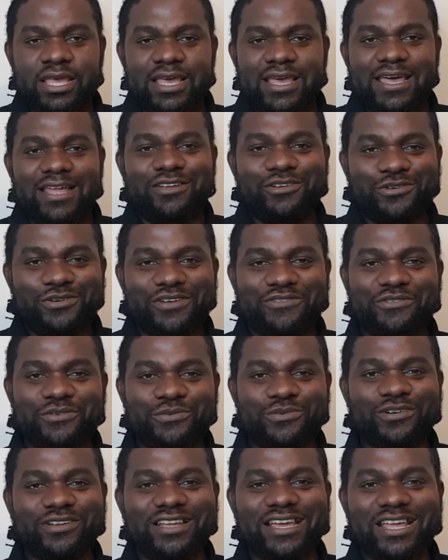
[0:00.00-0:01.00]
Hello
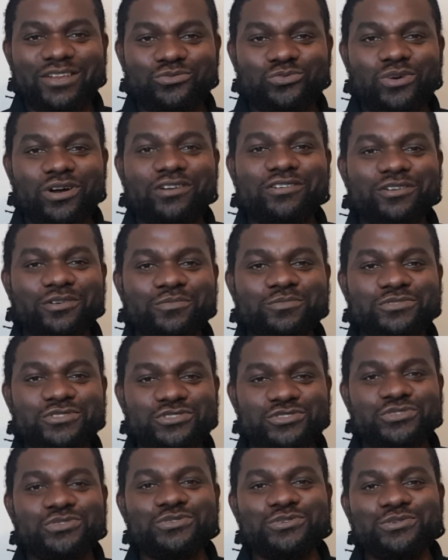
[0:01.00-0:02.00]
everyone and welcome
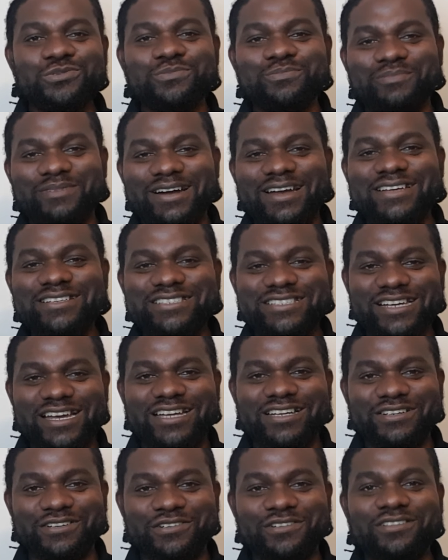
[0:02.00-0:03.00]
to my
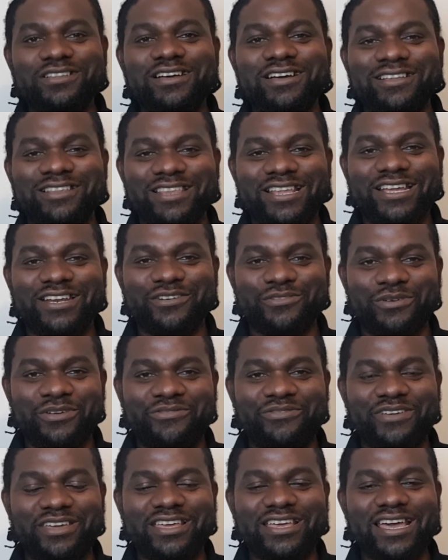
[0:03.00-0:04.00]
channel
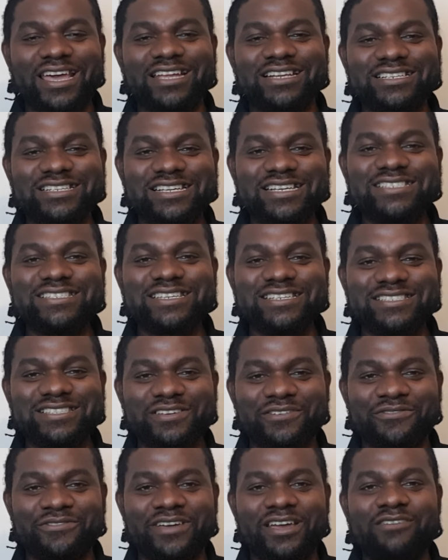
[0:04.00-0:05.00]
Learnerific, and this is
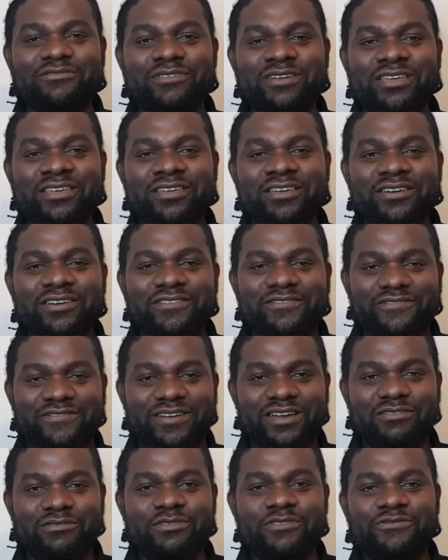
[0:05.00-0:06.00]
the
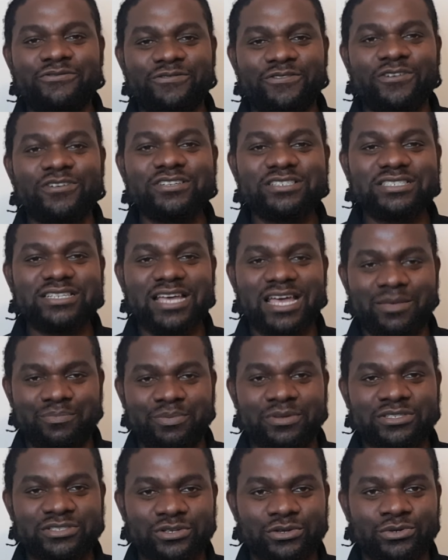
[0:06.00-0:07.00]
very first
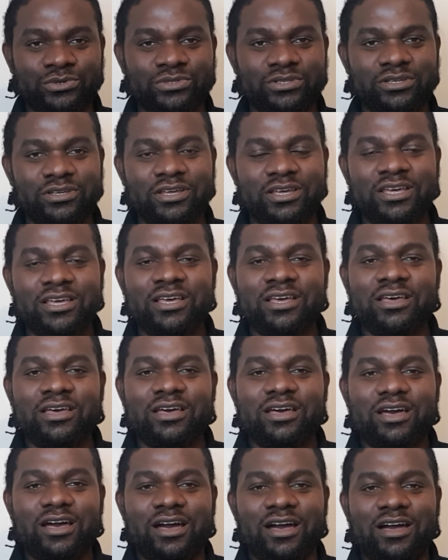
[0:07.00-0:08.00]
episode.
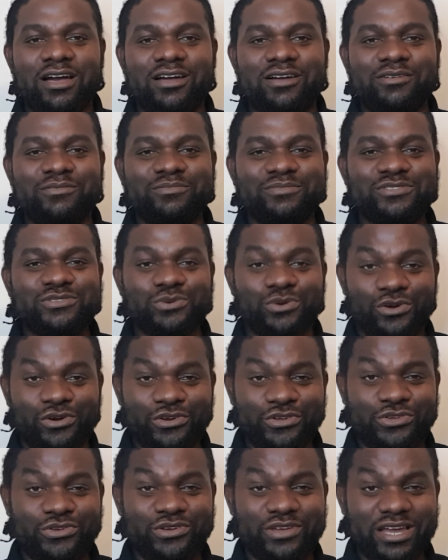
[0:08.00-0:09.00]
To
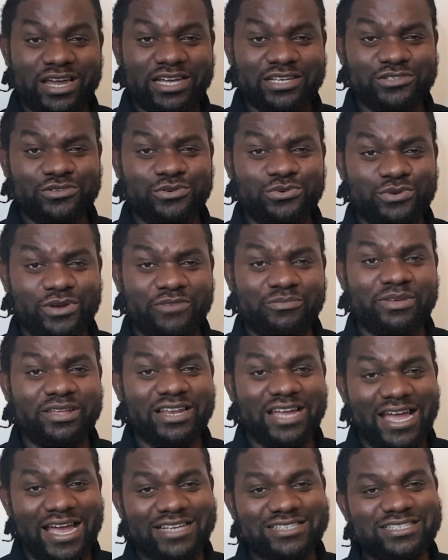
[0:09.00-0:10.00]
all you guys who have been
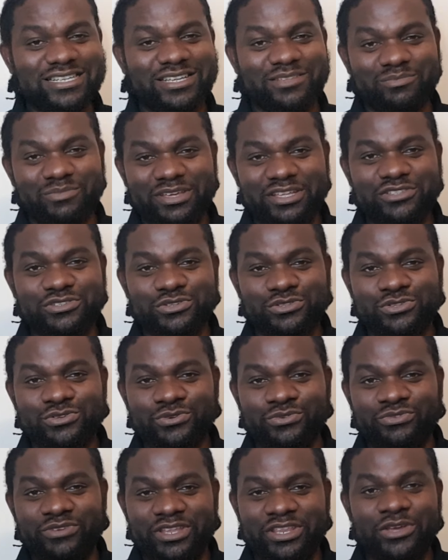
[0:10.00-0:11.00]
asking me to
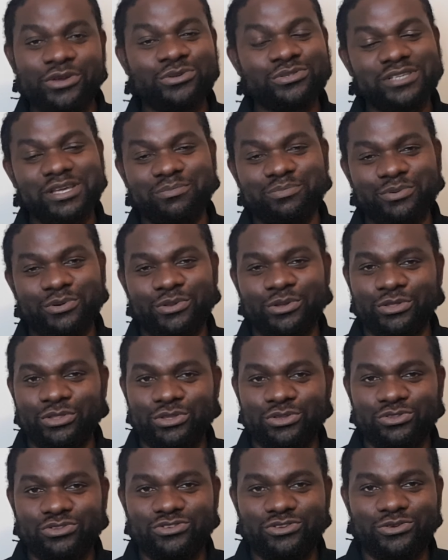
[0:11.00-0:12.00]
do videos and put on
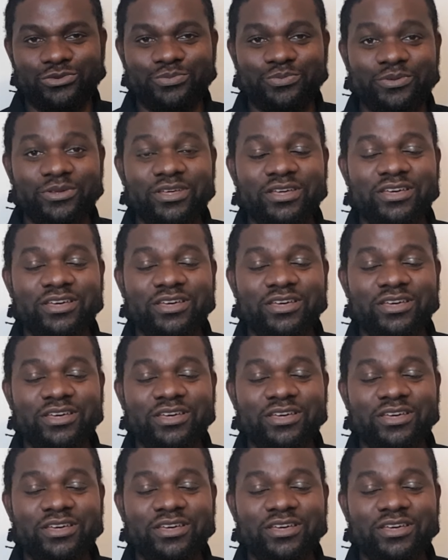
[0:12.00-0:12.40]
YouTube,